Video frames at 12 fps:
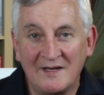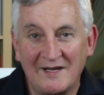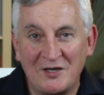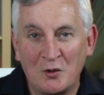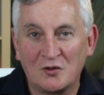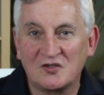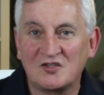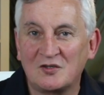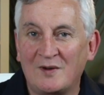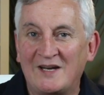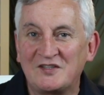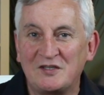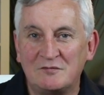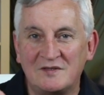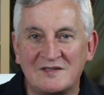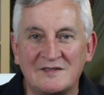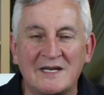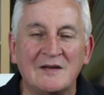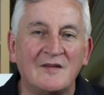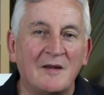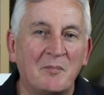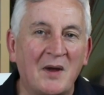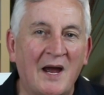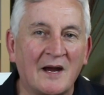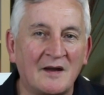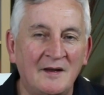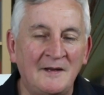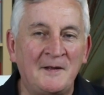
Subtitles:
in order to actually receive it back.